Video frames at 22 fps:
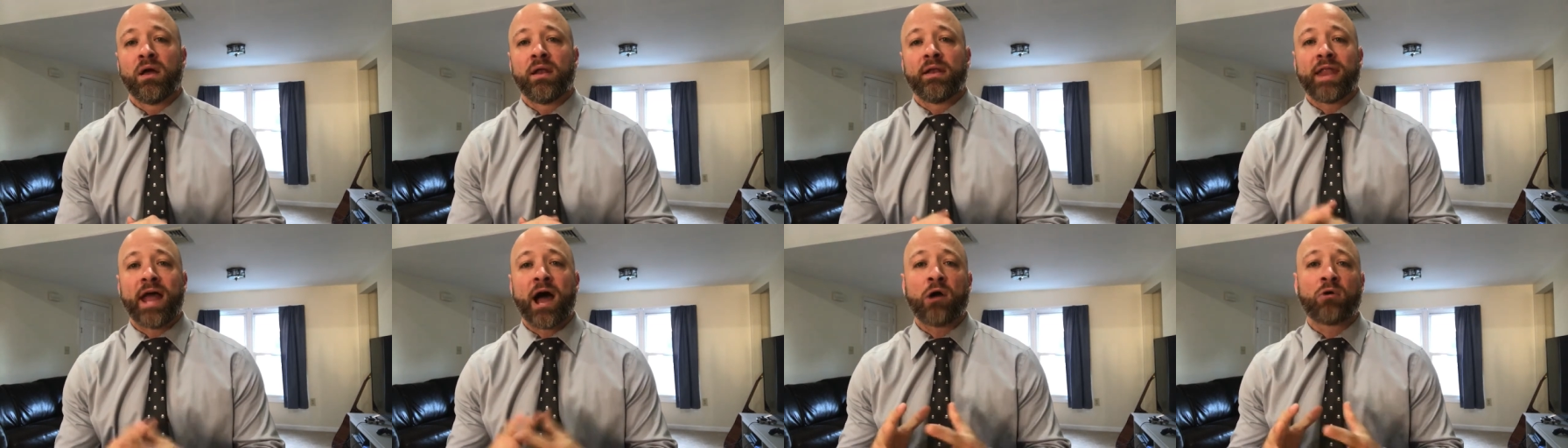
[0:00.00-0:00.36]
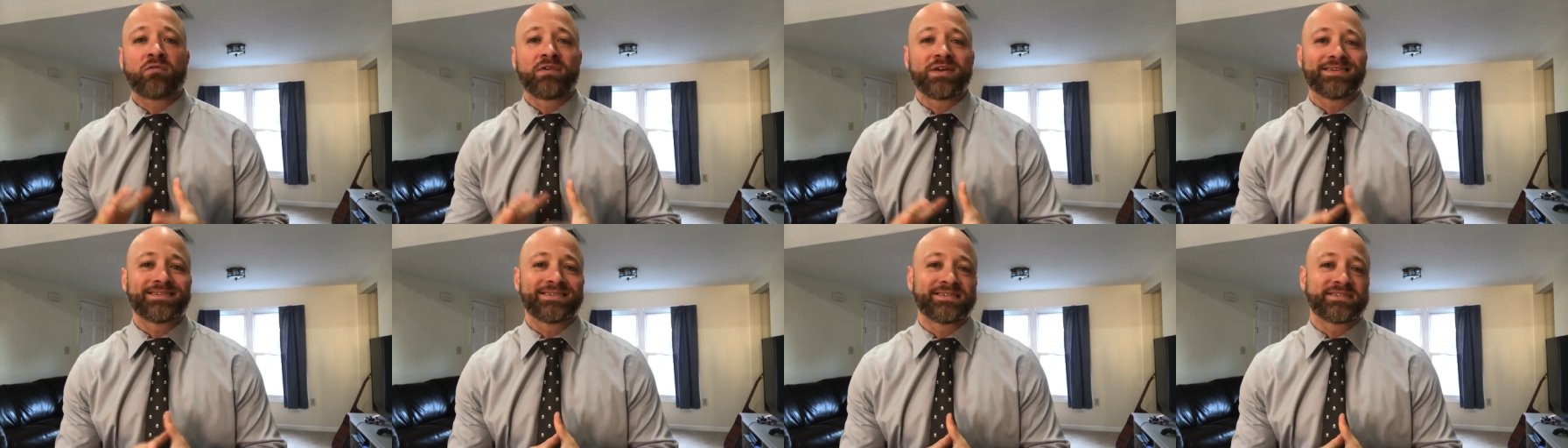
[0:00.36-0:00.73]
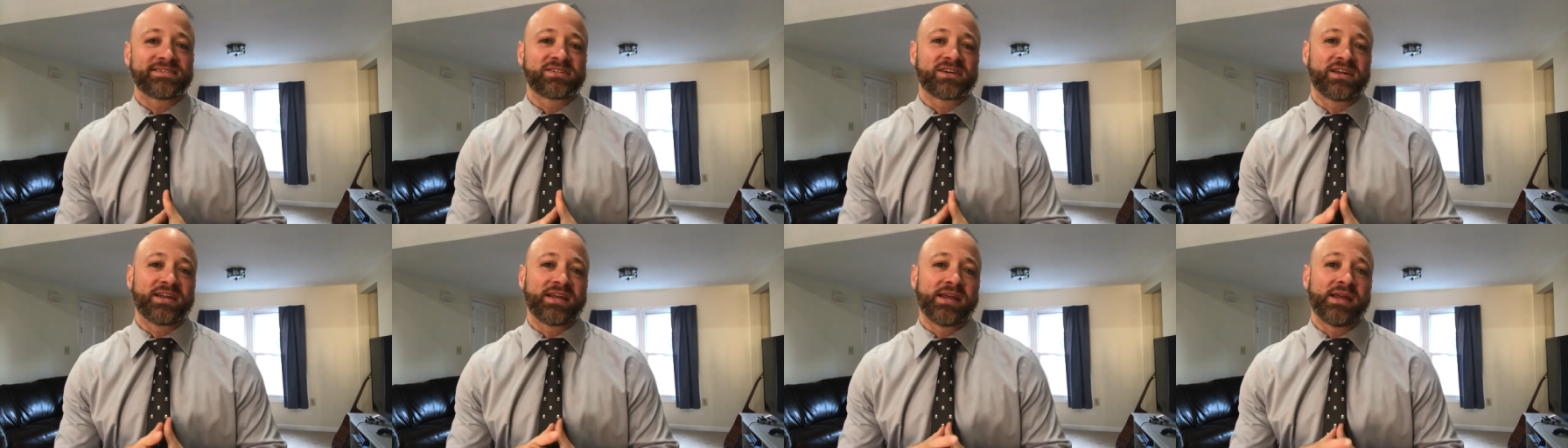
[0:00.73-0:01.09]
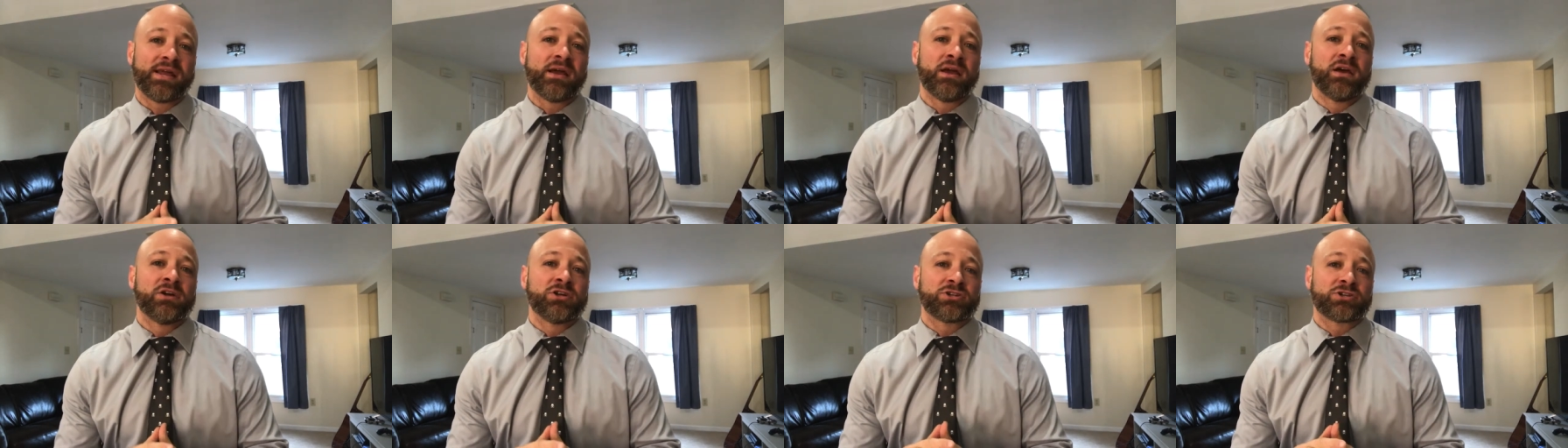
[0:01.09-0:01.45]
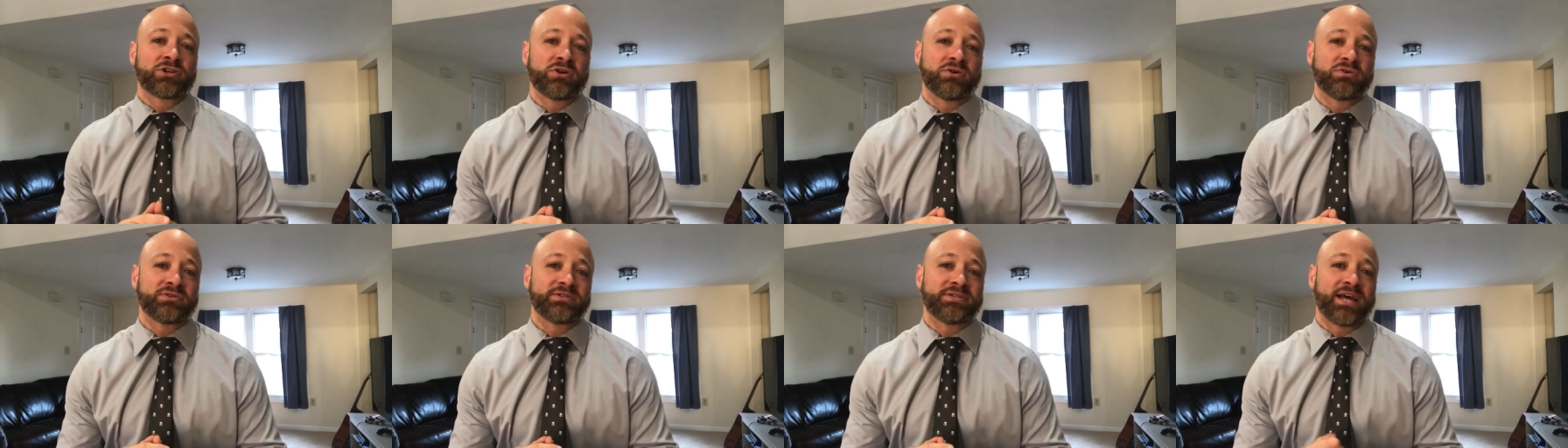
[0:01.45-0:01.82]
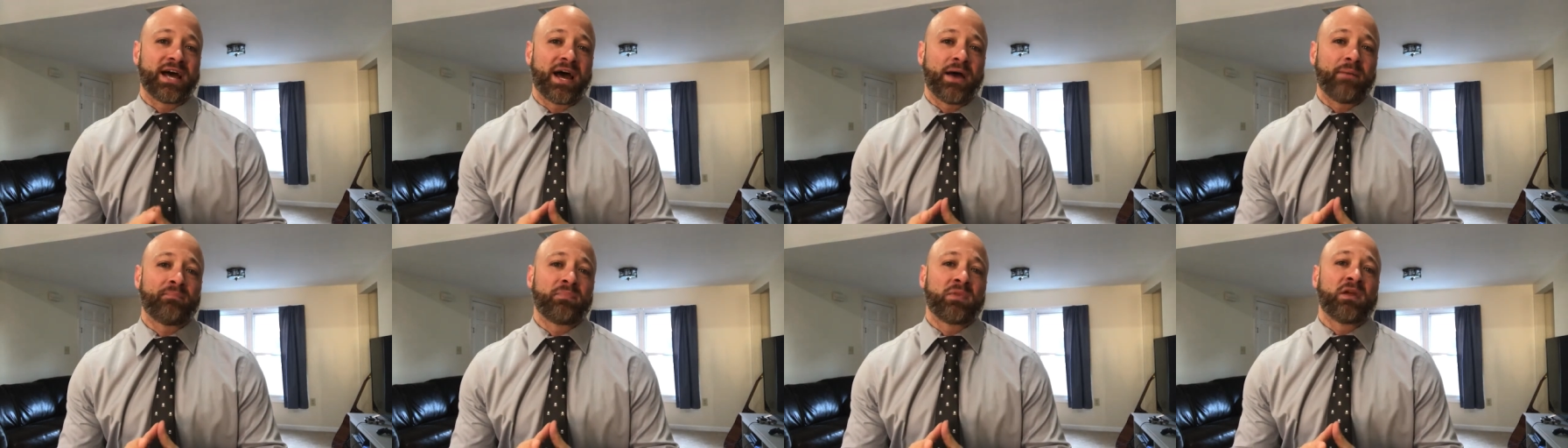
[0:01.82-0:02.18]
Now a recent study shows
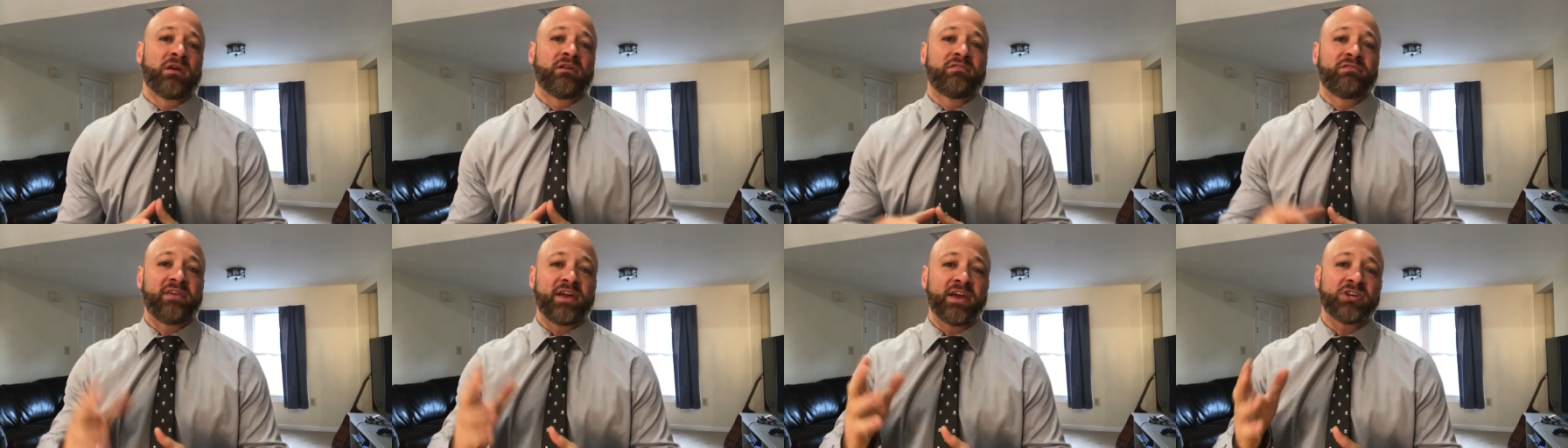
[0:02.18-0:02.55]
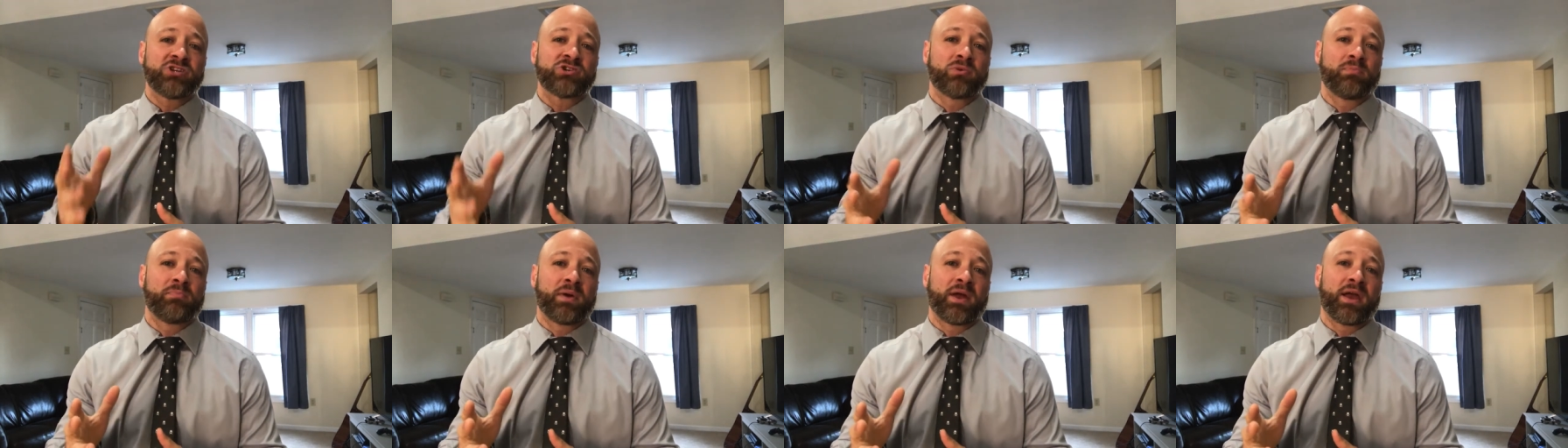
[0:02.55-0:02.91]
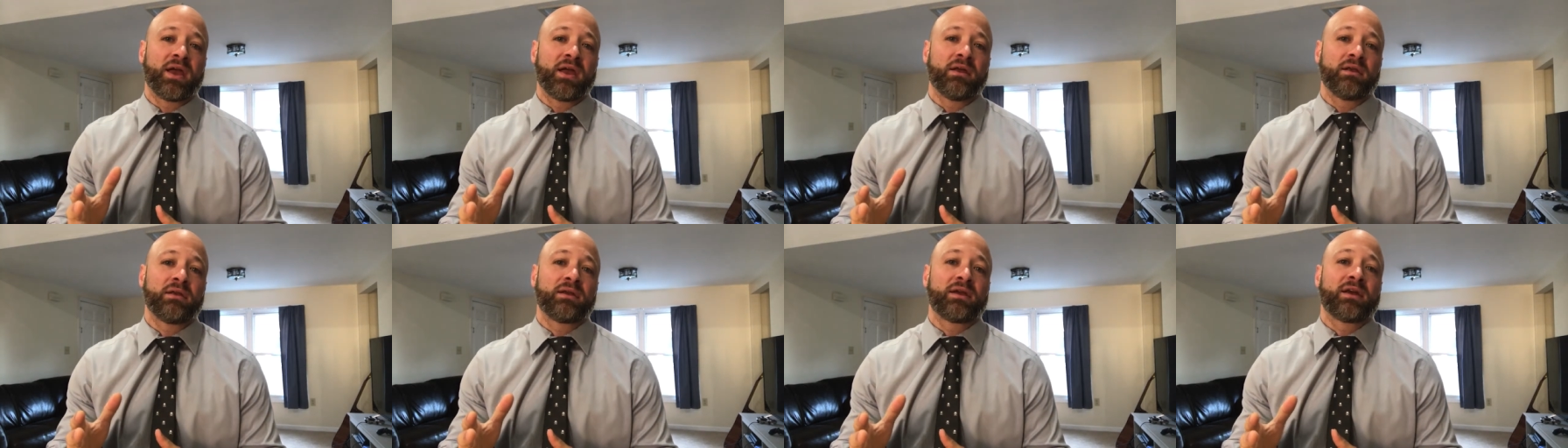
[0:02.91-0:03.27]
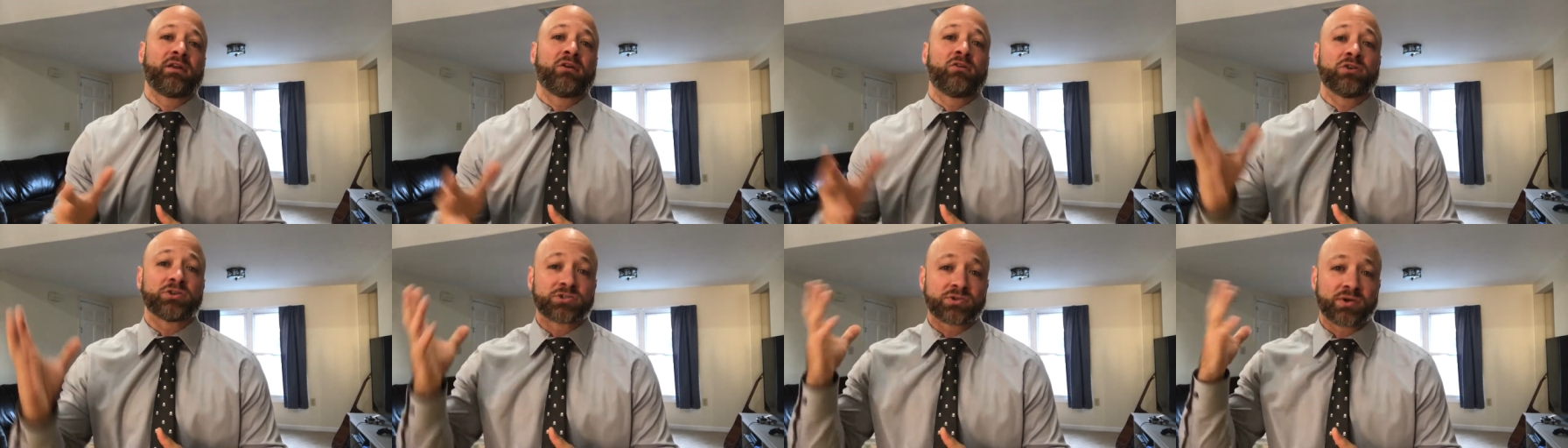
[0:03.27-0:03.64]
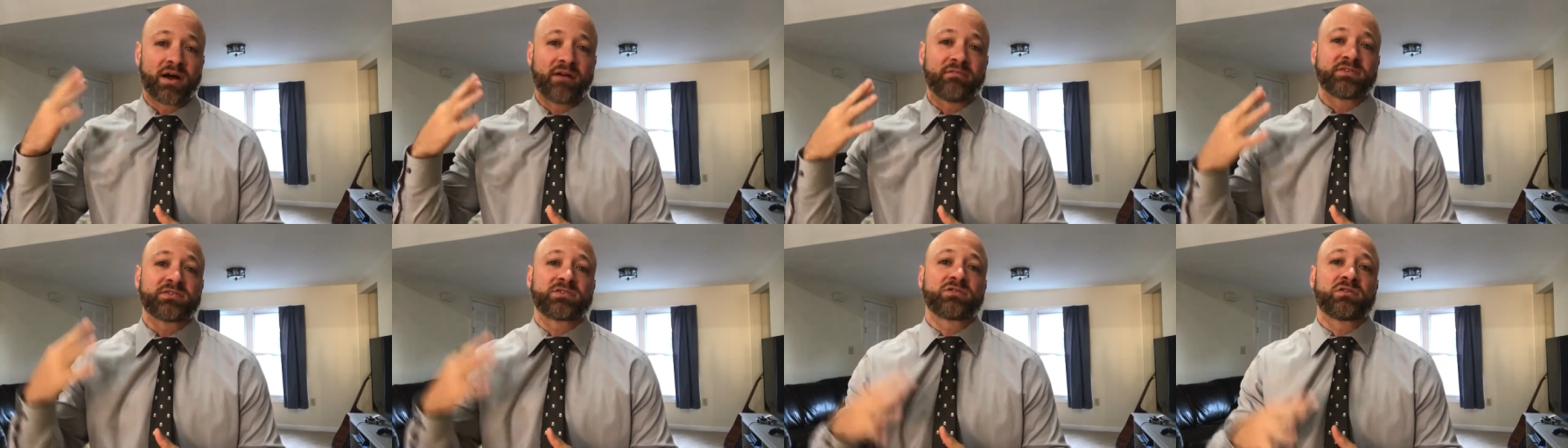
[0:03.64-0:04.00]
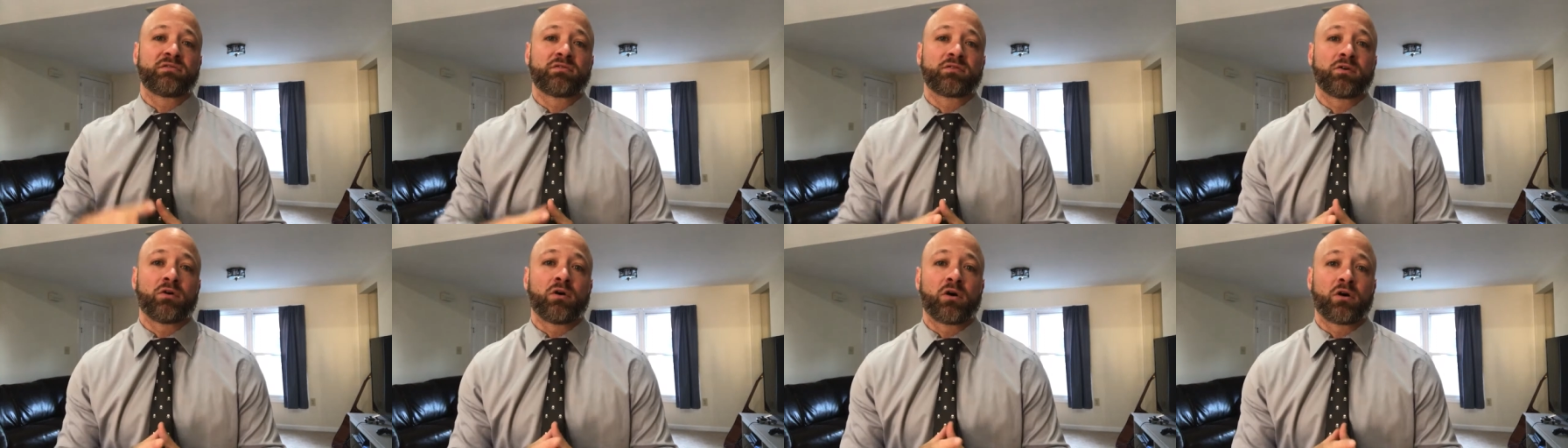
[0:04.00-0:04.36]
that facial pain can also have a
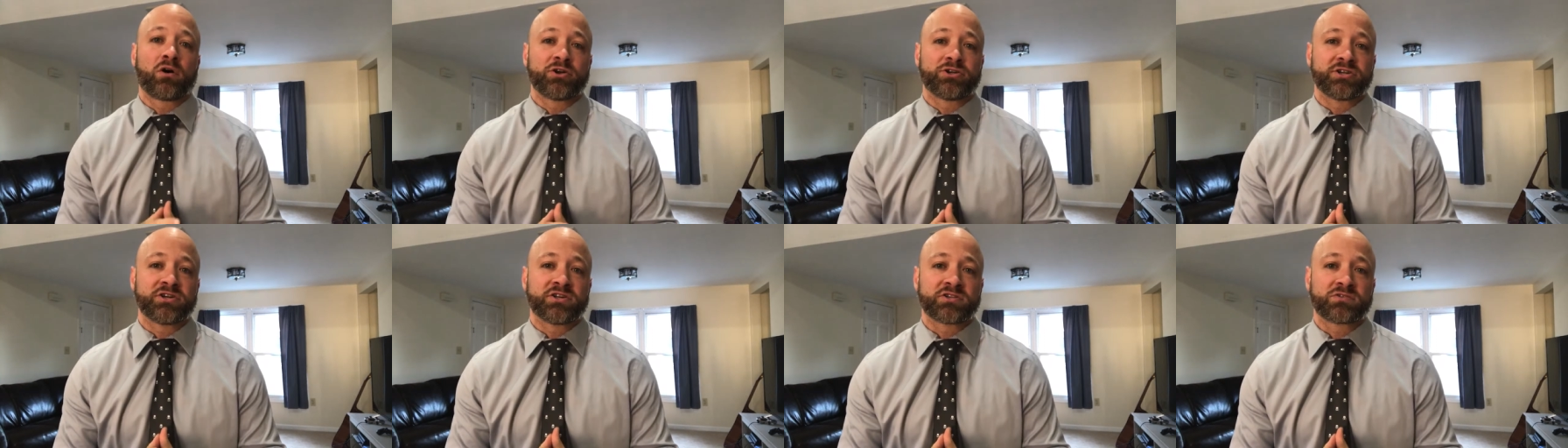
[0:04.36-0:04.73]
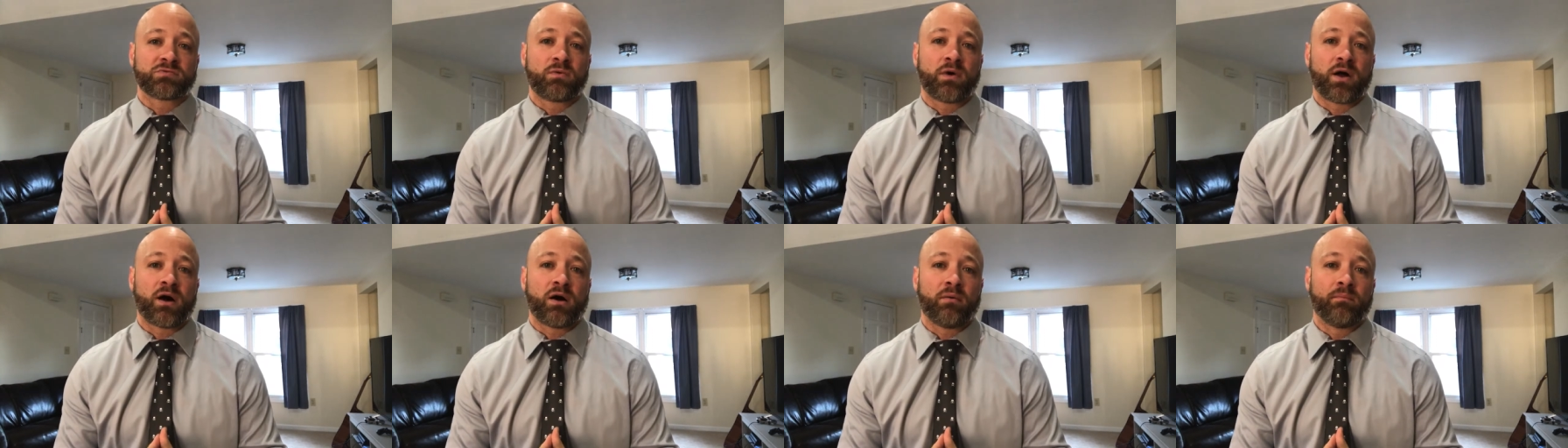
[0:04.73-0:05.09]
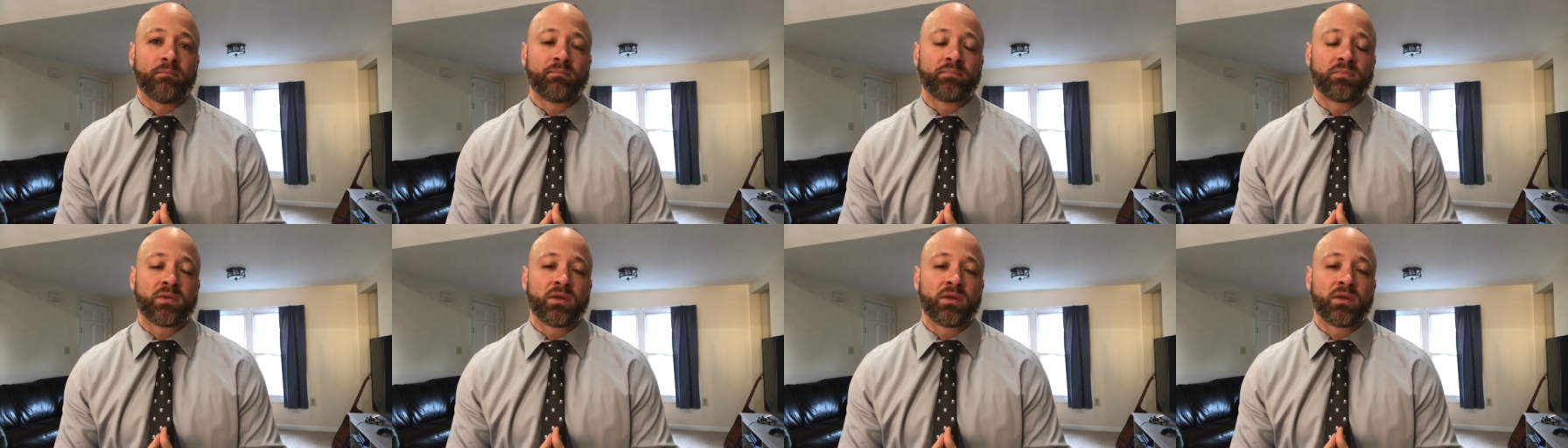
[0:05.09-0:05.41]
cervical origin as well.